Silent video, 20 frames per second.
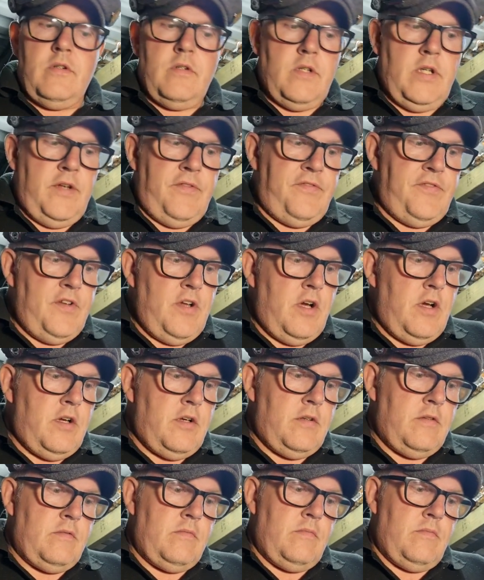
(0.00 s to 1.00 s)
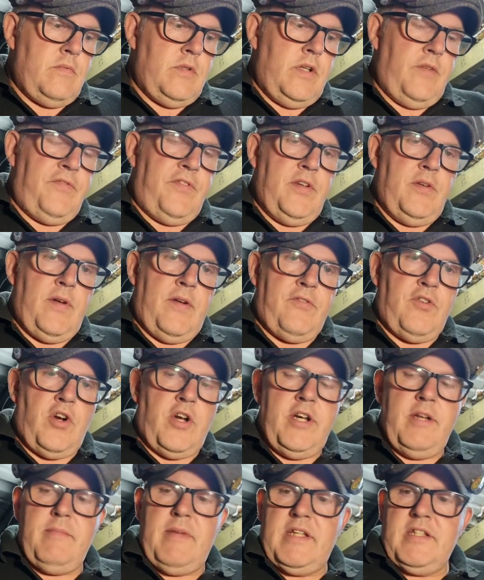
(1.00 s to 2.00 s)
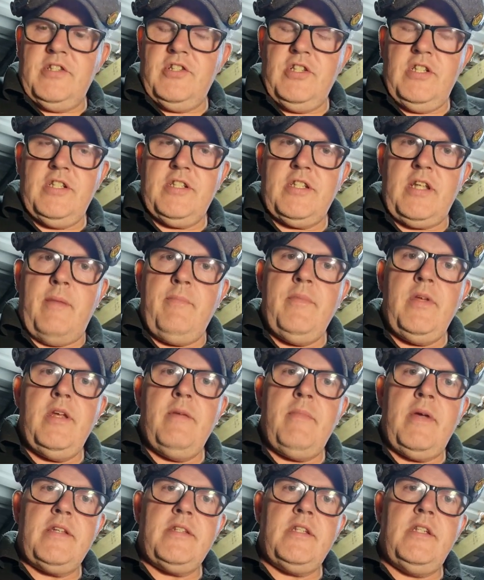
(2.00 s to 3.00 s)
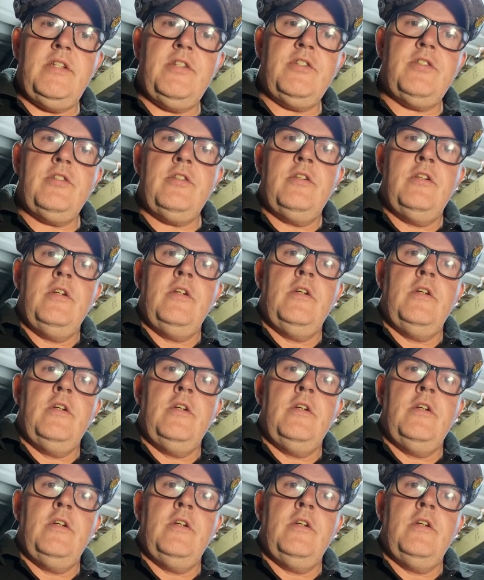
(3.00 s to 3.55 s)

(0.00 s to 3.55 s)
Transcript: If not, if you have got any messages, send me a message.